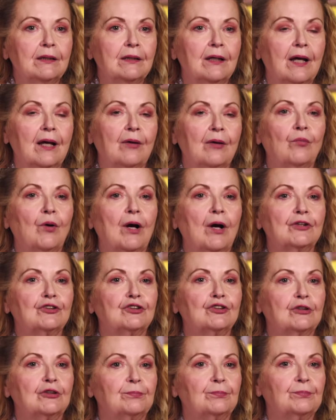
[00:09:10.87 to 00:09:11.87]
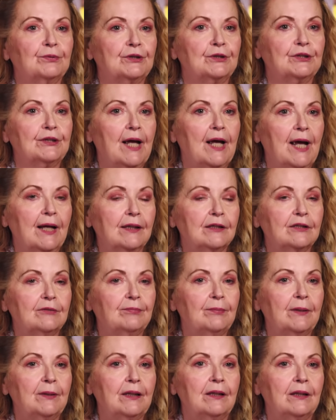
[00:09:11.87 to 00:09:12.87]
revealing how she dated a
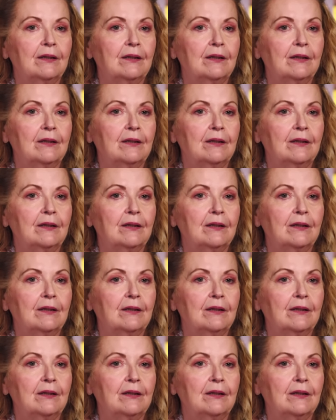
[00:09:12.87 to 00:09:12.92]
24 year